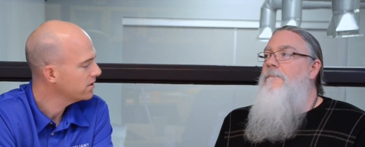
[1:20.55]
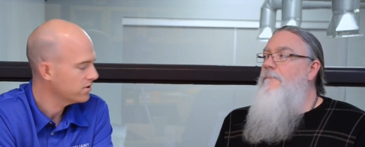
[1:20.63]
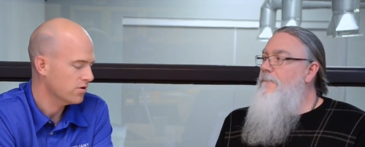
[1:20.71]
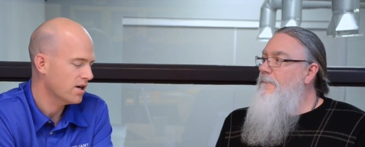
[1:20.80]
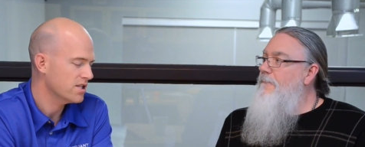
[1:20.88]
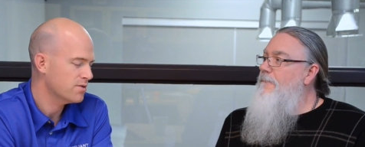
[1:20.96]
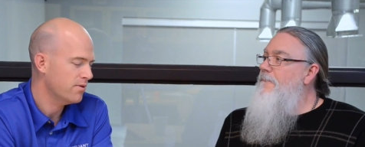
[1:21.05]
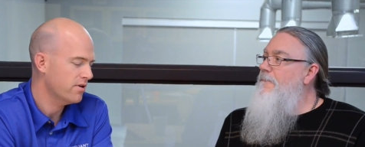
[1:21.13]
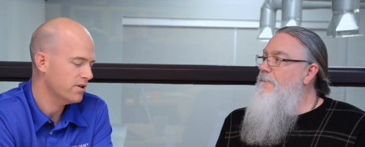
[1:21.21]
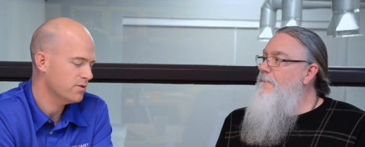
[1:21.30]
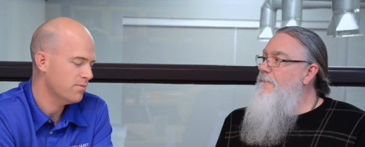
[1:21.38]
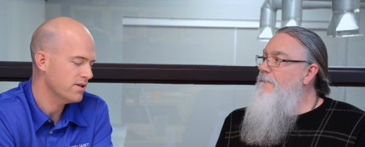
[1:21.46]
Speaker 1: So hot
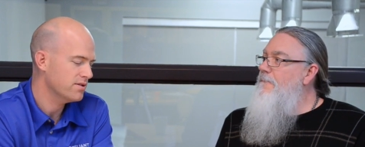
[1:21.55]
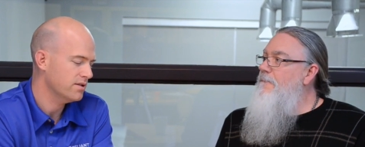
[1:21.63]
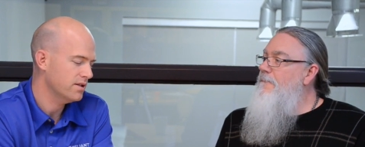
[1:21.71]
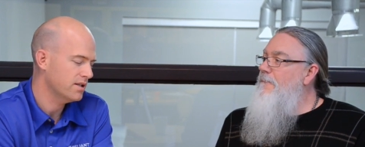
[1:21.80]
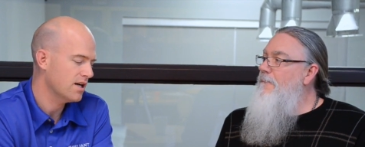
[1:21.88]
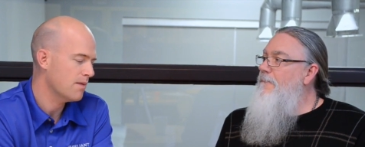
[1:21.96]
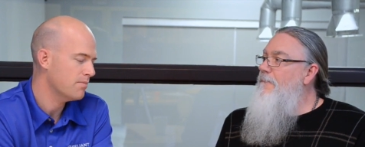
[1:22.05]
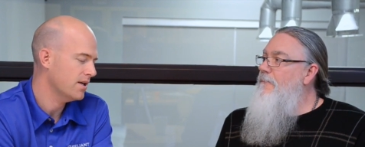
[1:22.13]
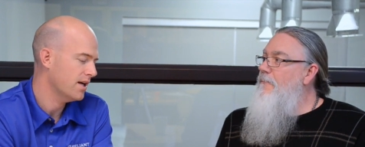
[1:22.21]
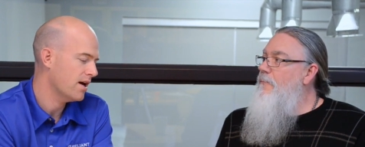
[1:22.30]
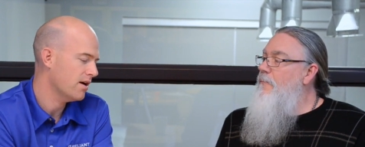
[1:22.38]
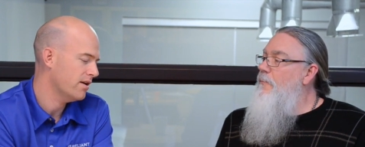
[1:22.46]
sparing is basically
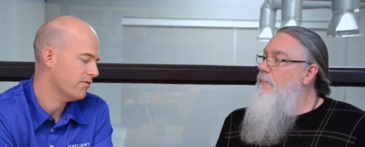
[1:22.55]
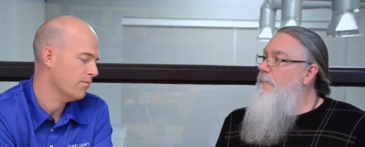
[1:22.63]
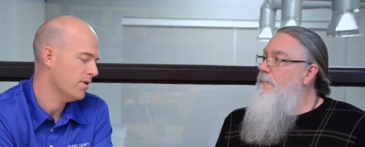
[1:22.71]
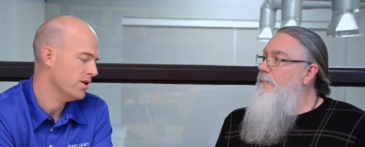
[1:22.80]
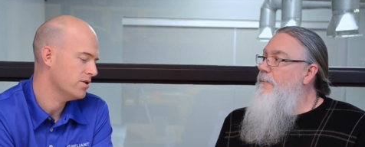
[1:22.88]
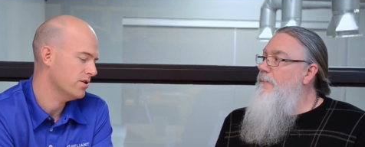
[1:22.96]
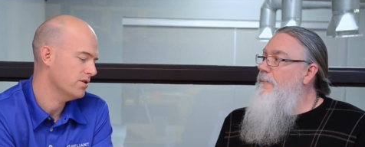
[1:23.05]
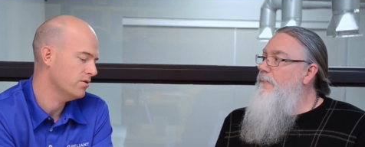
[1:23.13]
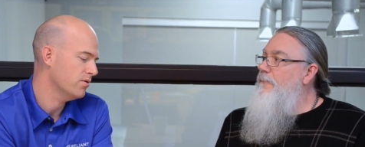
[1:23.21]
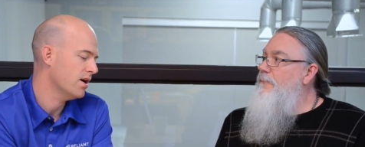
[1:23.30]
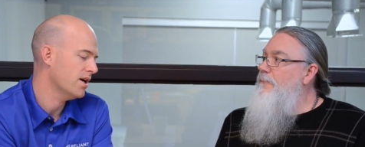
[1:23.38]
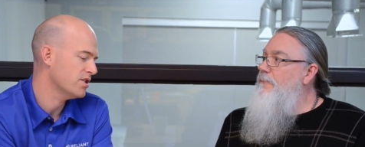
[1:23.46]
copying out information
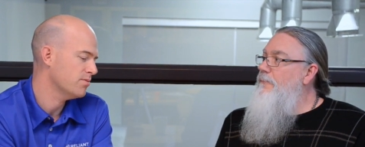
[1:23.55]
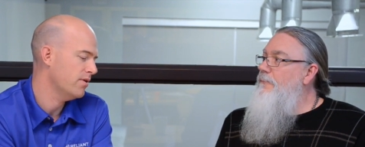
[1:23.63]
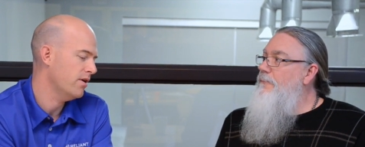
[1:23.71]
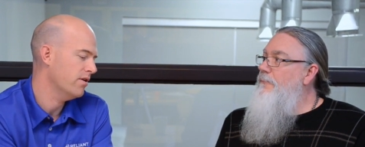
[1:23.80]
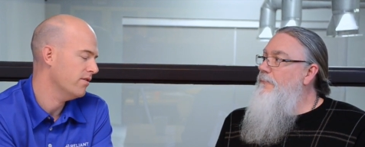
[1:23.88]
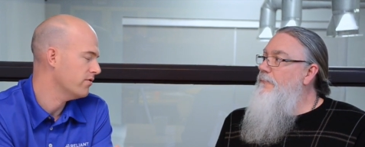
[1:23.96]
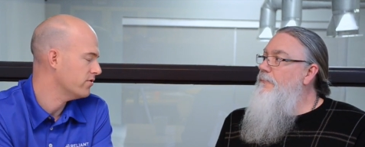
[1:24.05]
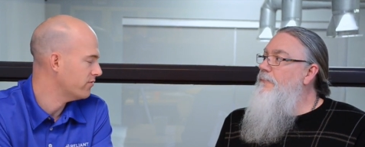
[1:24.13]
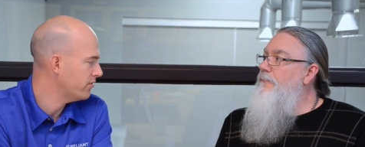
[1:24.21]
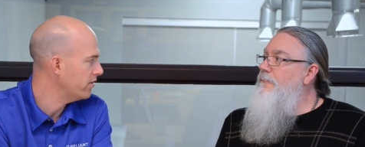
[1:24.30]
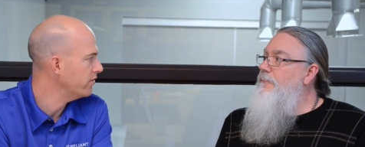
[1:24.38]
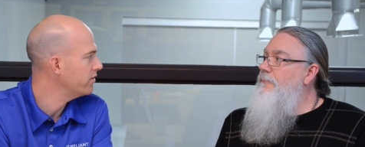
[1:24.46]
to a hot spare if there's
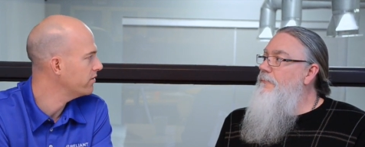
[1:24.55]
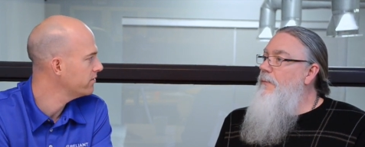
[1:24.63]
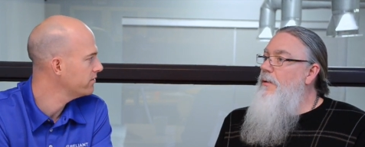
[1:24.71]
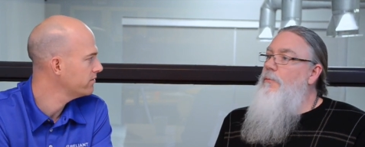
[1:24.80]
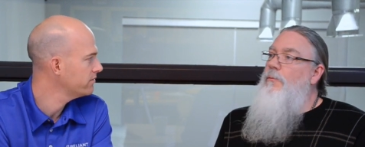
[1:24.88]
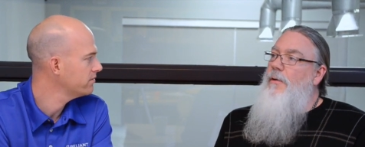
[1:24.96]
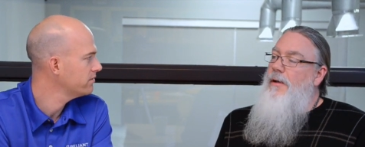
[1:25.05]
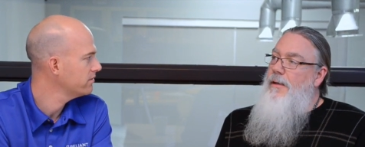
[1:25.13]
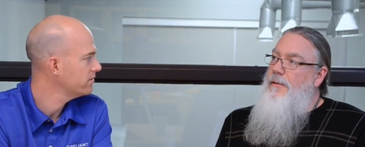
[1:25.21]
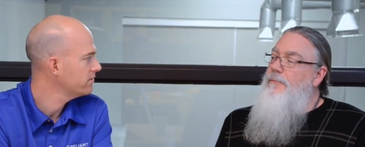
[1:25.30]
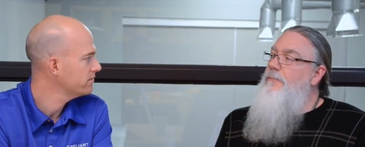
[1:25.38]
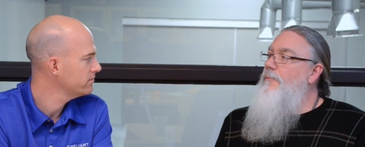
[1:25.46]
a failure.
Speaker 2: Right,
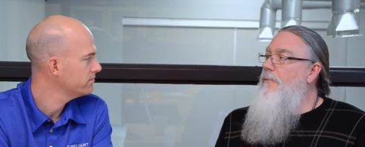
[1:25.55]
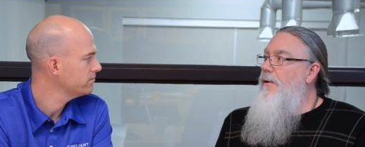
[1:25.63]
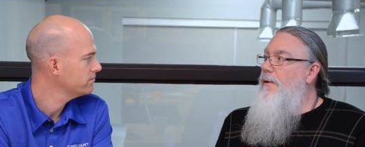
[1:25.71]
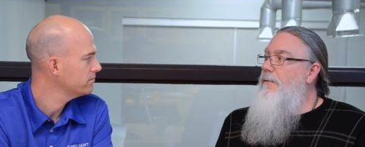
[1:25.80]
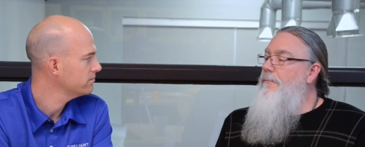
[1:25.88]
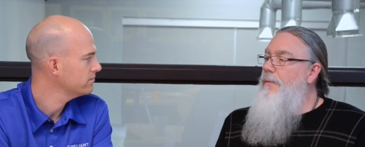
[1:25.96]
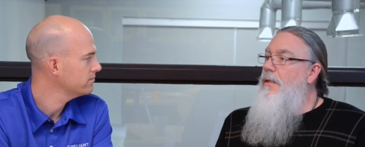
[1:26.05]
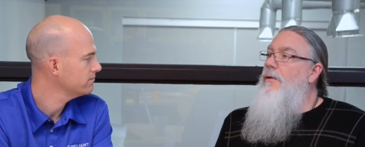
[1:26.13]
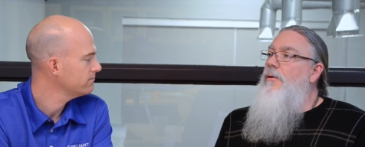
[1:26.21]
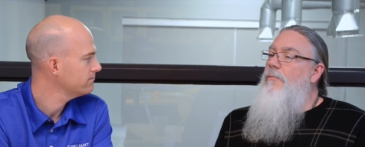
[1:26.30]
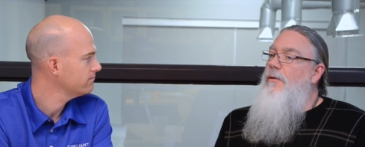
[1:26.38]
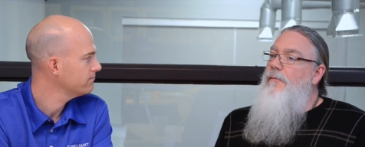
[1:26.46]
right.
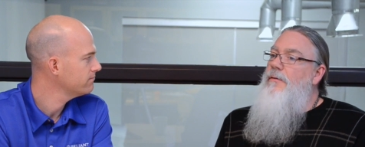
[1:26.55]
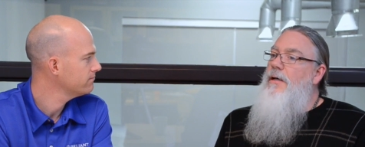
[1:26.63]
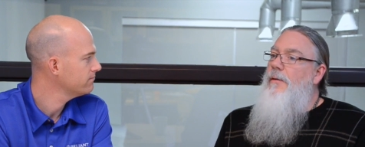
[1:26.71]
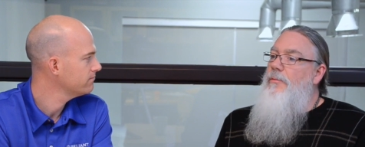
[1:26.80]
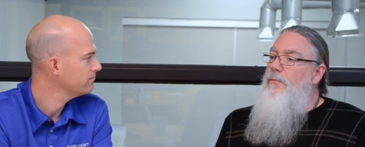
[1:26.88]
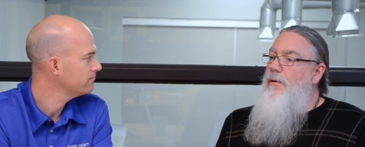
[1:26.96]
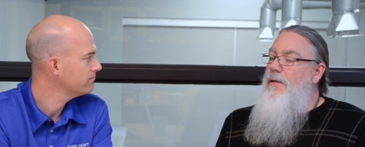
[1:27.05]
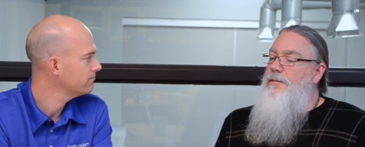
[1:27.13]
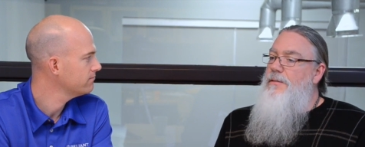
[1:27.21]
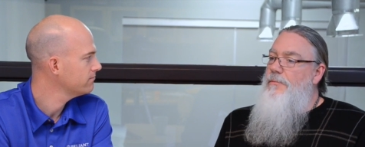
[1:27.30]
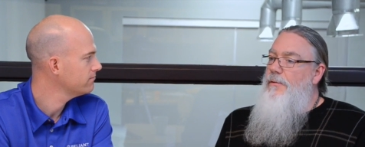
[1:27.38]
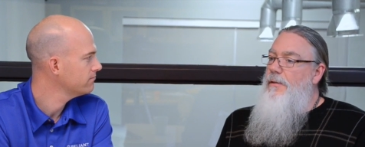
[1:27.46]
We have a couple of
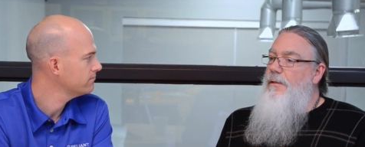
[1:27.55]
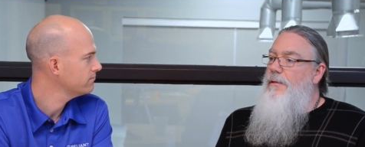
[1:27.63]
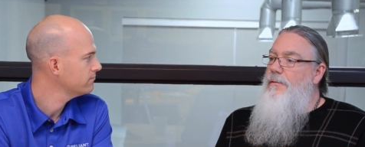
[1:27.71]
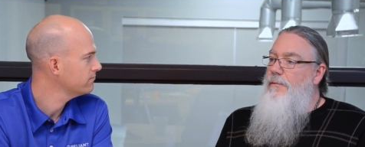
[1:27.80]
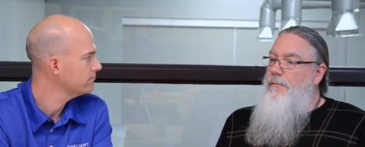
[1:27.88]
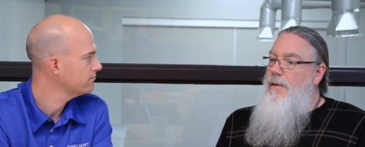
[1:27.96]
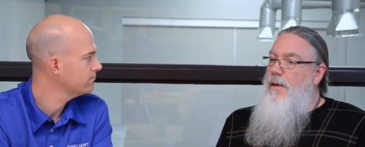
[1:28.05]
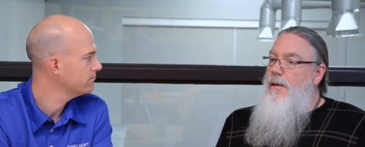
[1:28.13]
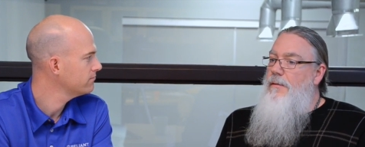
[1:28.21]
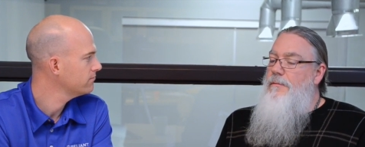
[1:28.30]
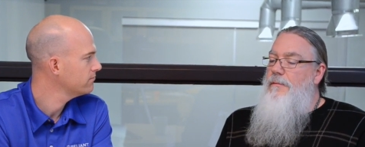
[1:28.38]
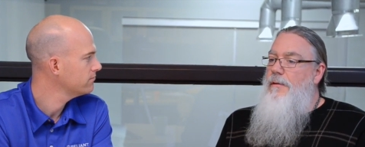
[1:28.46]
ways that we're going to do
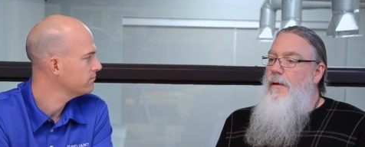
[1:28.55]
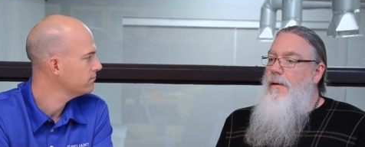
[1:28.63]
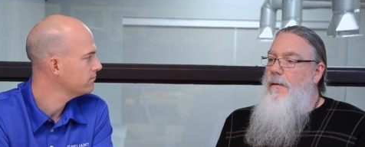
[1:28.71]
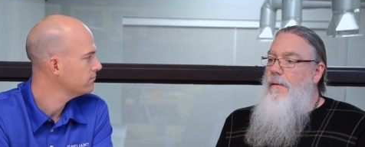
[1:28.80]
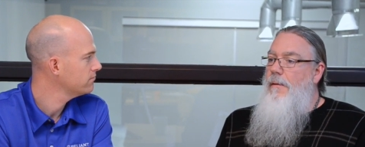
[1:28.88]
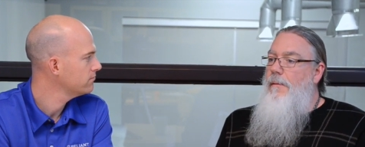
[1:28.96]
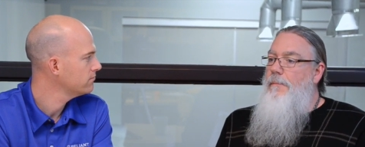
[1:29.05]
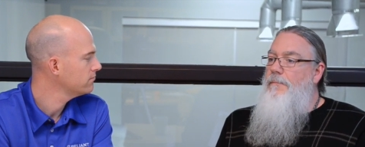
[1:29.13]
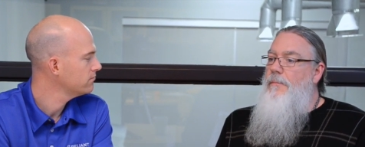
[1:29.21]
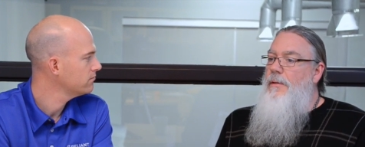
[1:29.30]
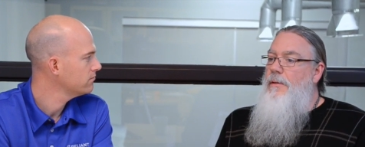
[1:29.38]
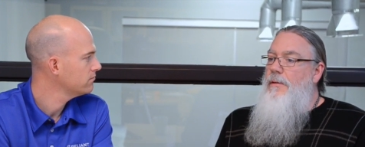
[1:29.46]
that. Um,
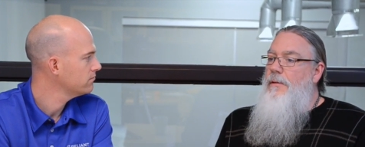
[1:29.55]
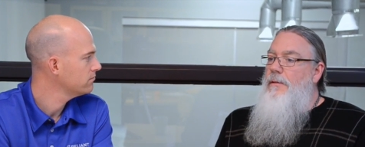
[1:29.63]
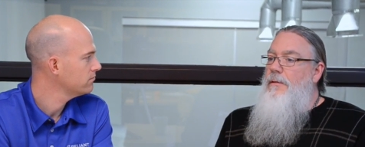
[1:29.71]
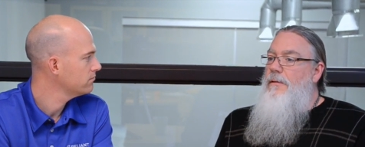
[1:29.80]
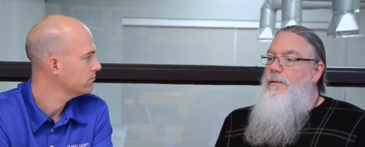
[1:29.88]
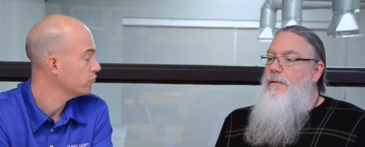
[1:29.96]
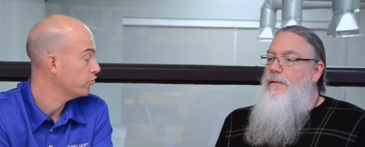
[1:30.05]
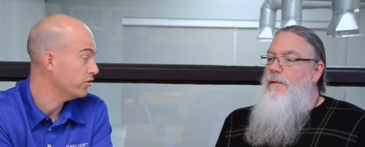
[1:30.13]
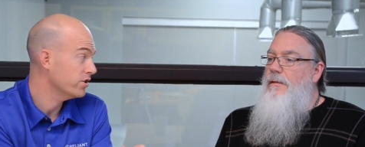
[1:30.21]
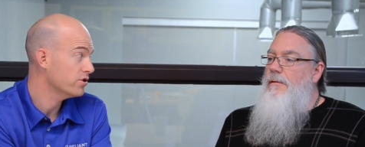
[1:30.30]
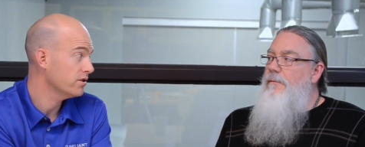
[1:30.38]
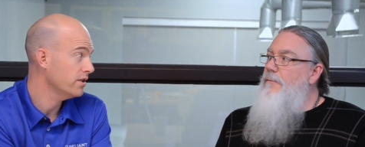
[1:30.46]

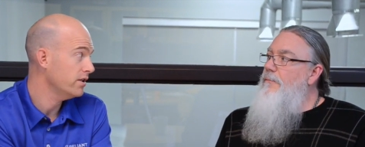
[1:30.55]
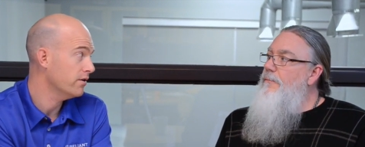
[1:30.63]
Traditionally